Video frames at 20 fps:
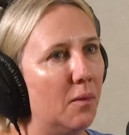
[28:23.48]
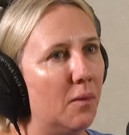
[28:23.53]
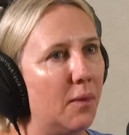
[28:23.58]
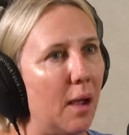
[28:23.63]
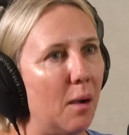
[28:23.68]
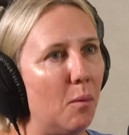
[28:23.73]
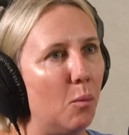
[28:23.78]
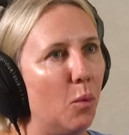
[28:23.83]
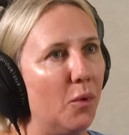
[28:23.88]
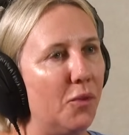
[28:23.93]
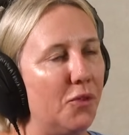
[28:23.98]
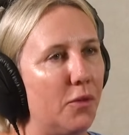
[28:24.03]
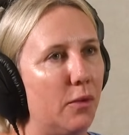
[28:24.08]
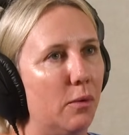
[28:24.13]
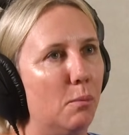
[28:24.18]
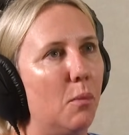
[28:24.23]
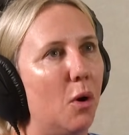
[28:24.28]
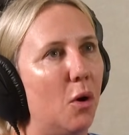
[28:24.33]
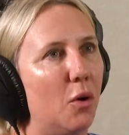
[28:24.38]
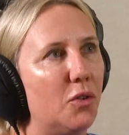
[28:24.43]
That was
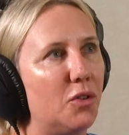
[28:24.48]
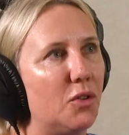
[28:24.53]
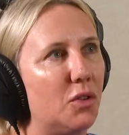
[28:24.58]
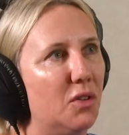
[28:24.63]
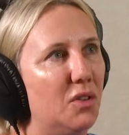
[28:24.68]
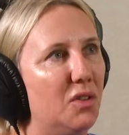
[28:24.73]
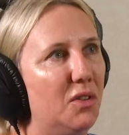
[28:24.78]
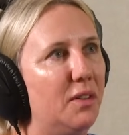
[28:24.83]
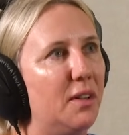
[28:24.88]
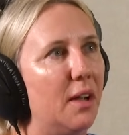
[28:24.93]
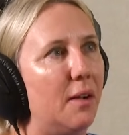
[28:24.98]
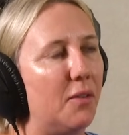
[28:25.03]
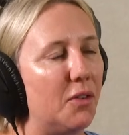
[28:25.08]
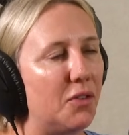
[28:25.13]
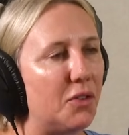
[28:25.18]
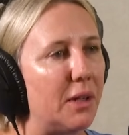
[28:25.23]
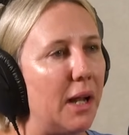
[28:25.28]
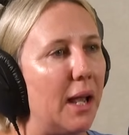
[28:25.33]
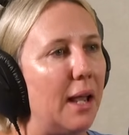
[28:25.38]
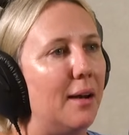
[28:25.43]
the most
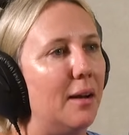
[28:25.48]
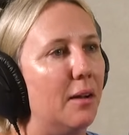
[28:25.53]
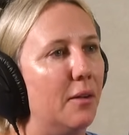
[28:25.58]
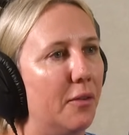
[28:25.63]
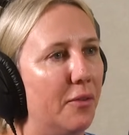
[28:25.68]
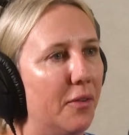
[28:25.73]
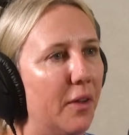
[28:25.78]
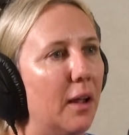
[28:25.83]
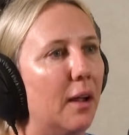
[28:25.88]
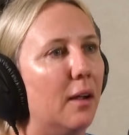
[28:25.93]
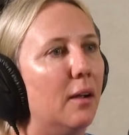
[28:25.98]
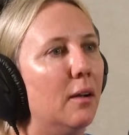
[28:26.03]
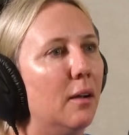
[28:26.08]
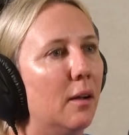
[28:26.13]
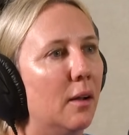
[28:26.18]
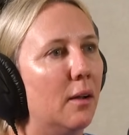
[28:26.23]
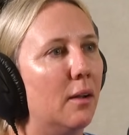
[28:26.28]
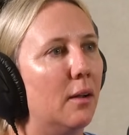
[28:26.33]
devastating thing.